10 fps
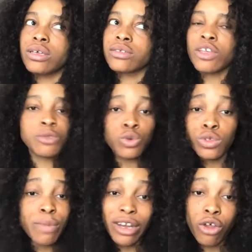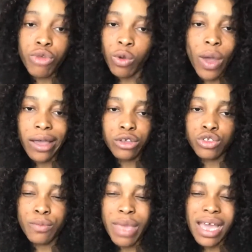some schools might not require you
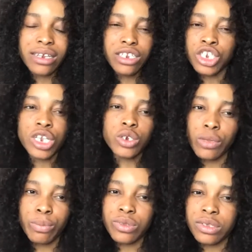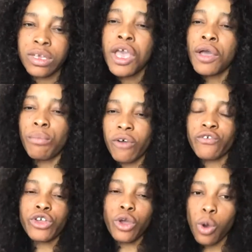to make an initial deposit, but
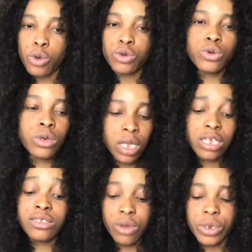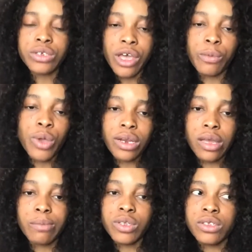for your own good, it's going to help you at the
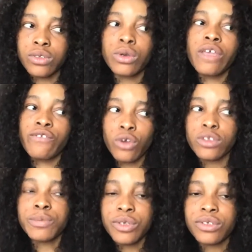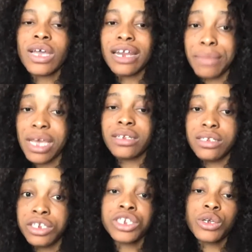embassy. So if your sponsor can make an
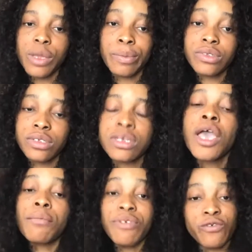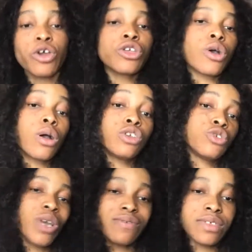initial deposit before your
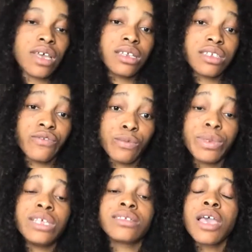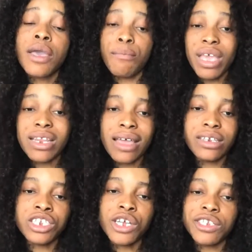US visa interview, please make that
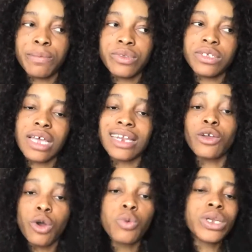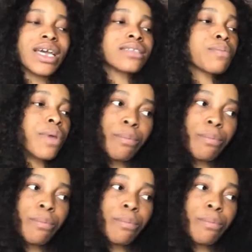initial deposit and go with that